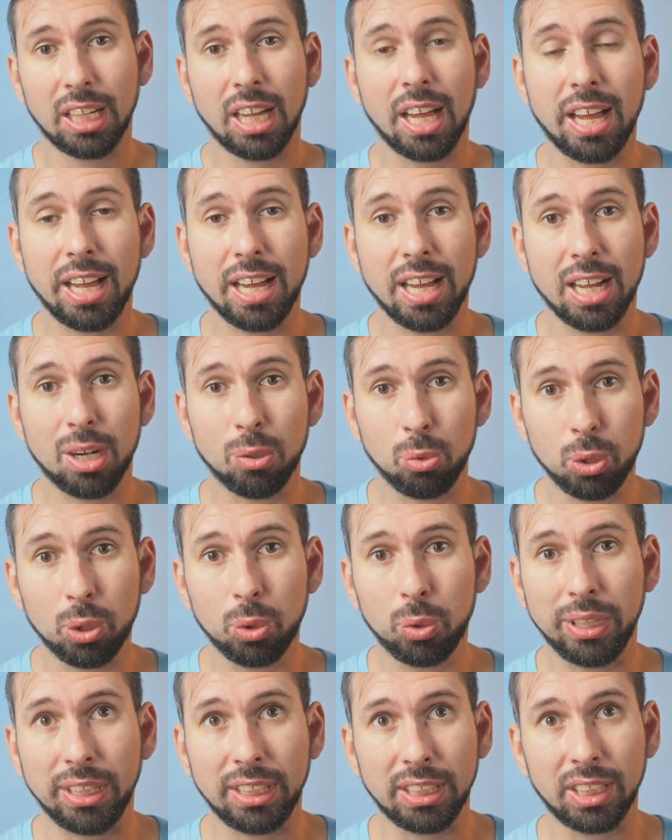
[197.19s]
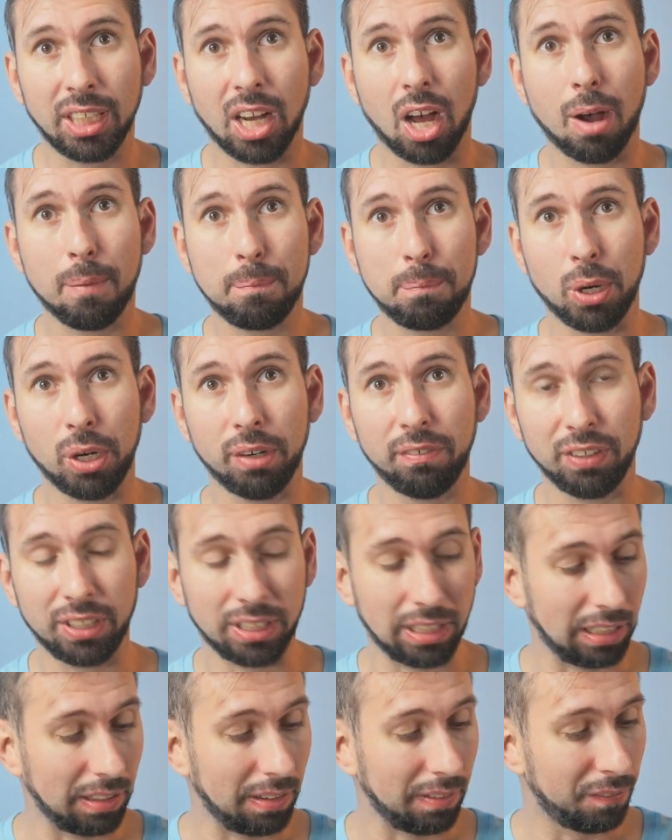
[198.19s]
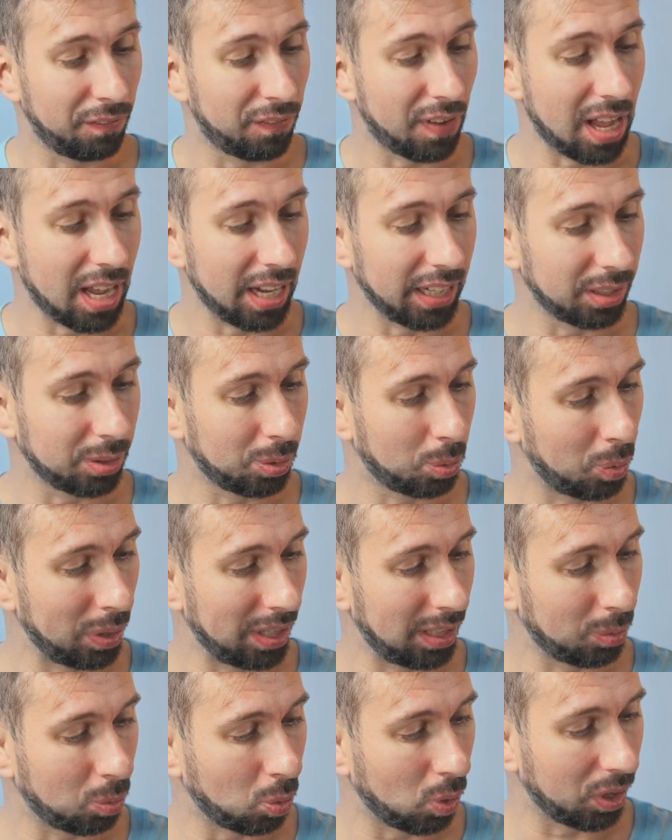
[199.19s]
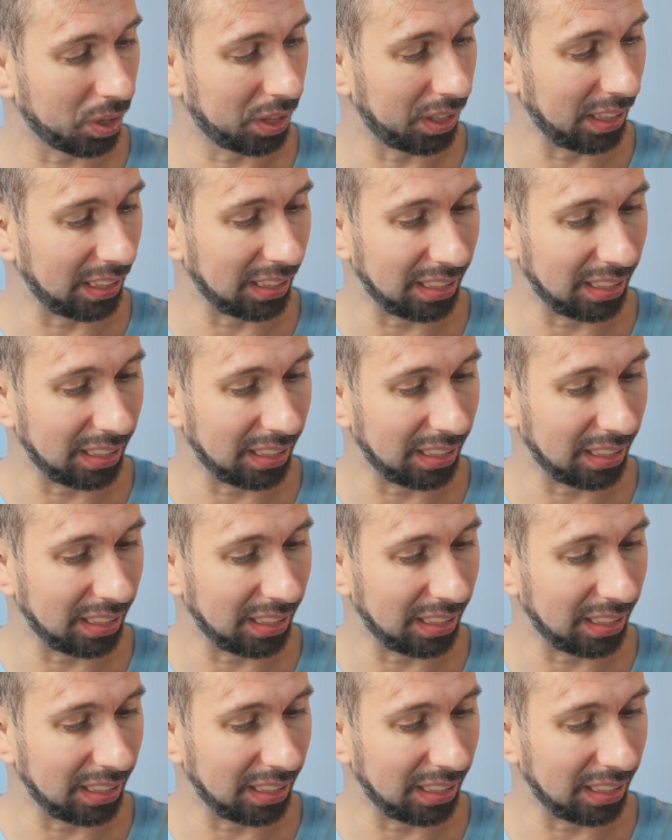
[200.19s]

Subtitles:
ruin a perfectly fine, well-working